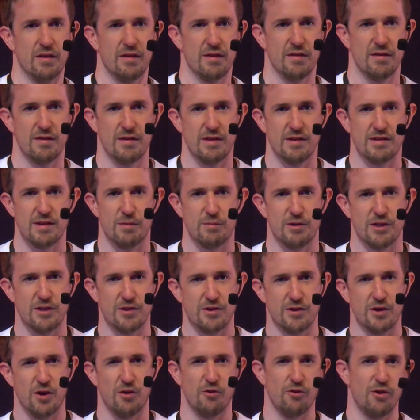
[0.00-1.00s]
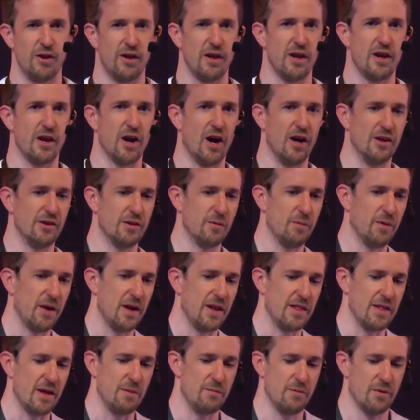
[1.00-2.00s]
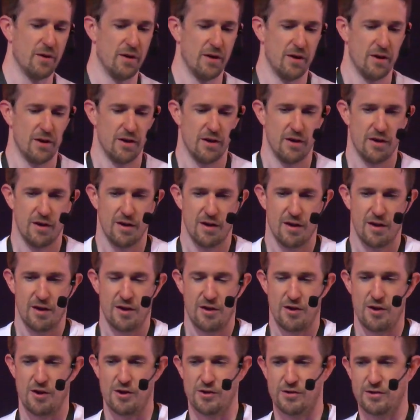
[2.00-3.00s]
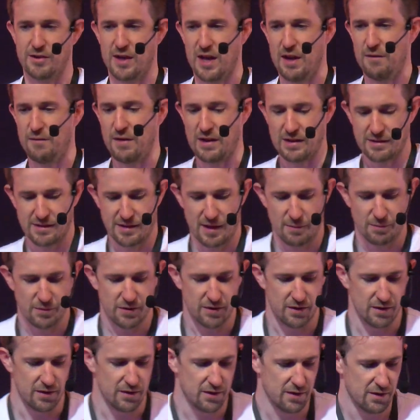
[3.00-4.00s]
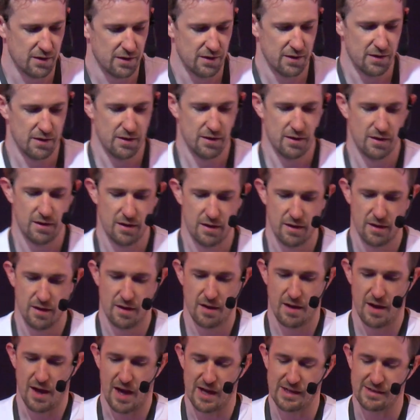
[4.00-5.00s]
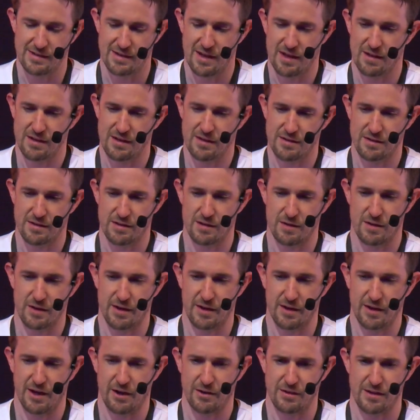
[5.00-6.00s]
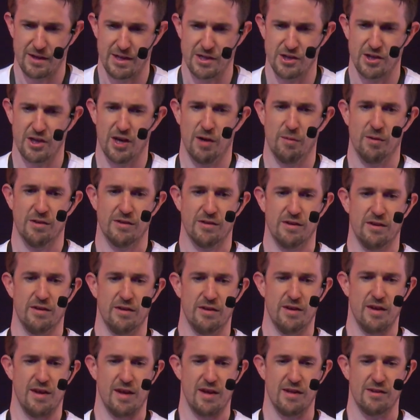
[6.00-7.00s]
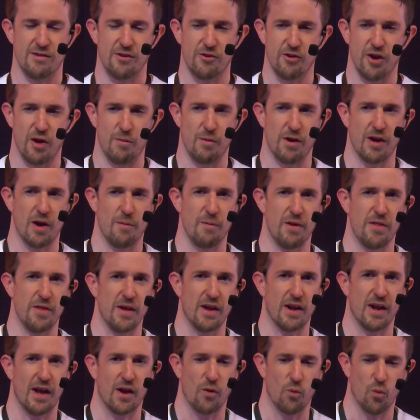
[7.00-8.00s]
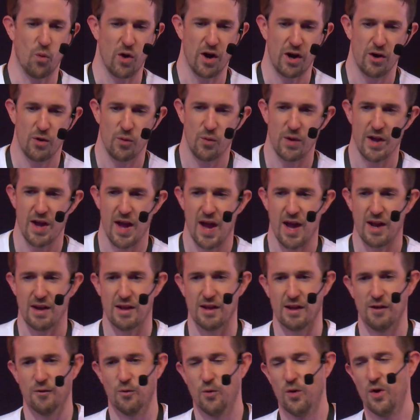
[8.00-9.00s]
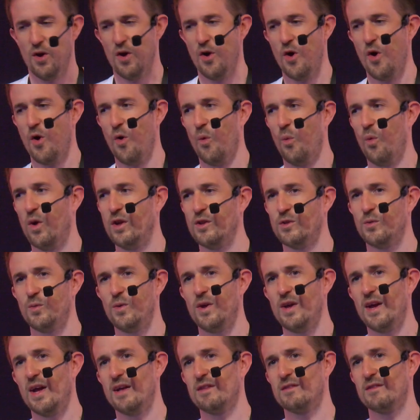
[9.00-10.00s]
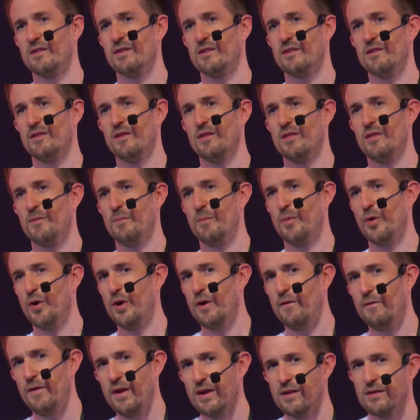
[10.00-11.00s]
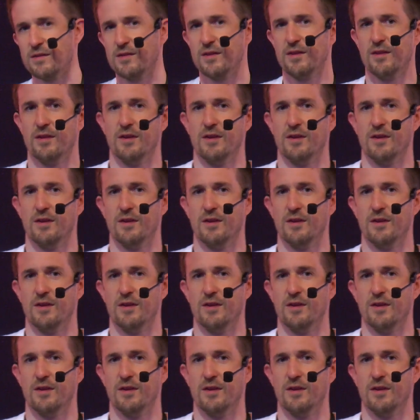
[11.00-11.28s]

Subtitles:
these images. You don't really contemplate them, you just kind of accept it. And seeing these digidoubles on Instagram, it got me thinking, like, where are we heading? Once we get to the perfect